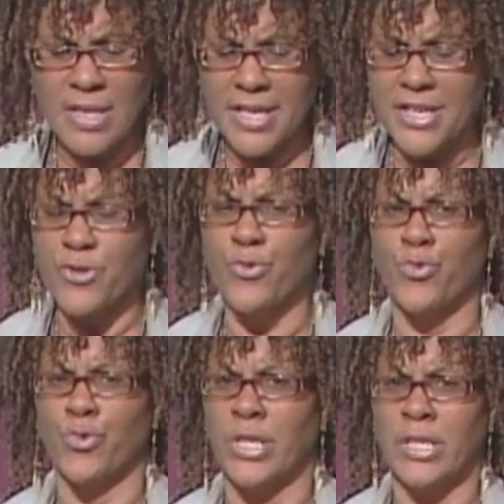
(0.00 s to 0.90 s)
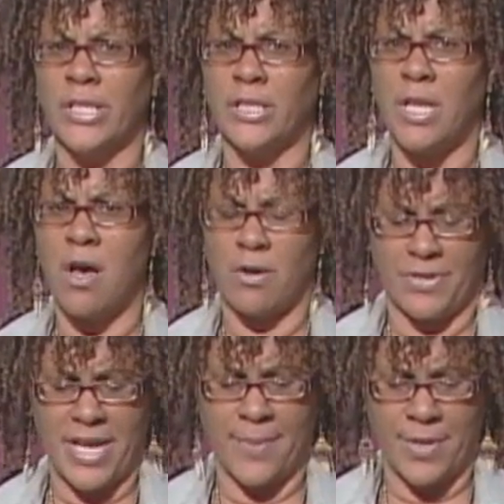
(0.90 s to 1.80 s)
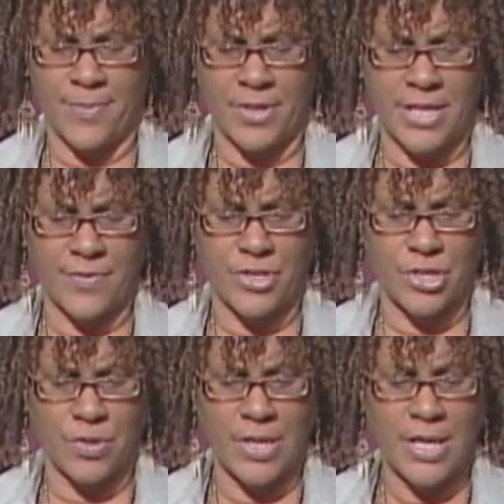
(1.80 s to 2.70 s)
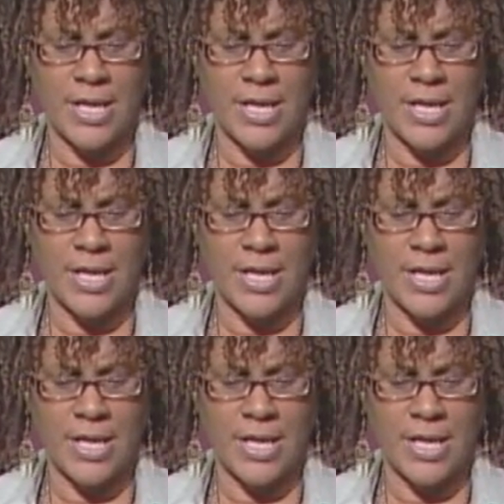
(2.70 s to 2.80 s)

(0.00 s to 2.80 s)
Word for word: And it's really a long name, but I'm going to give it to you.